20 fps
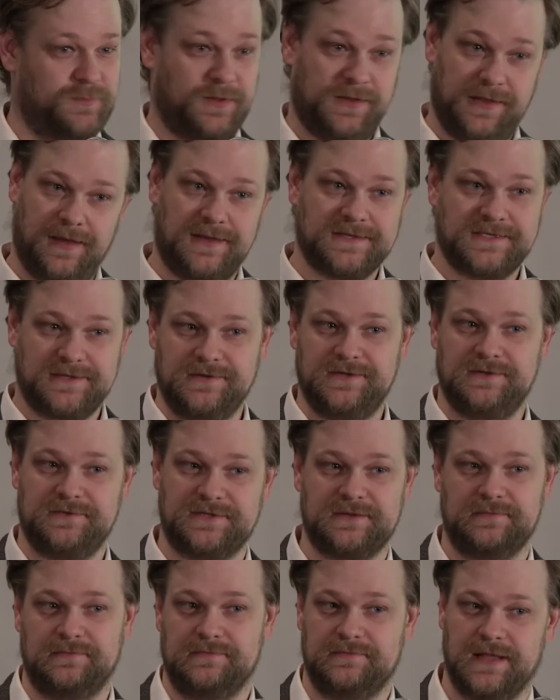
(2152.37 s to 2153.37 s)
but they also do
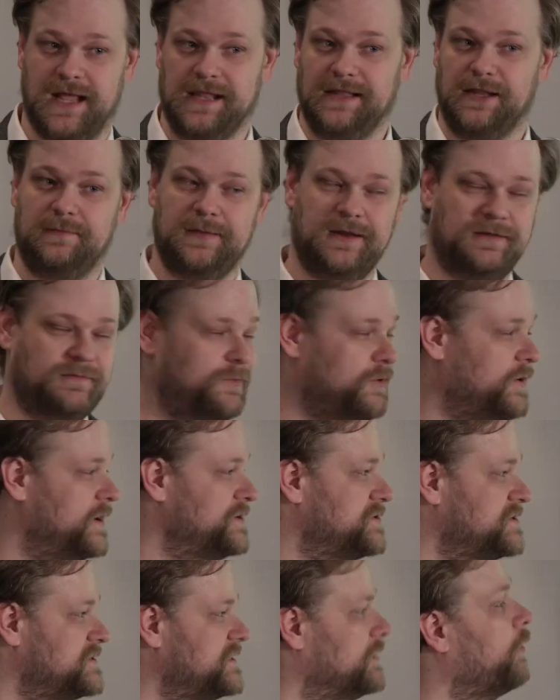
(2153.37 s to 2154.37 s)
some a little bit of more
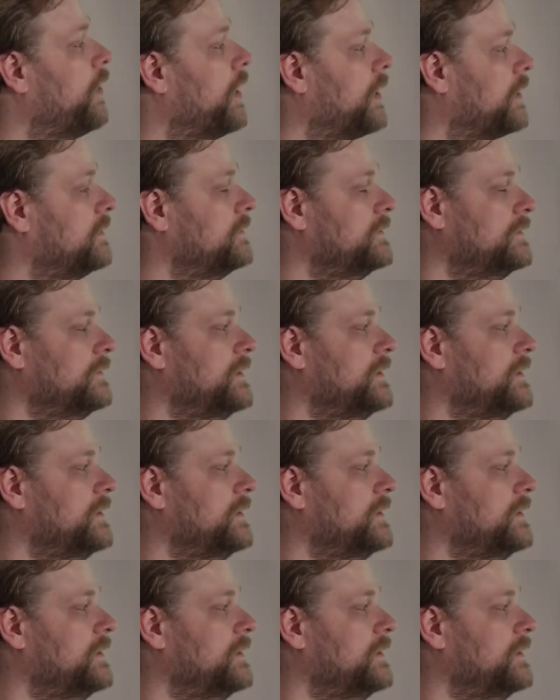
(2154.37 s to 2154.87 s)
interesting work.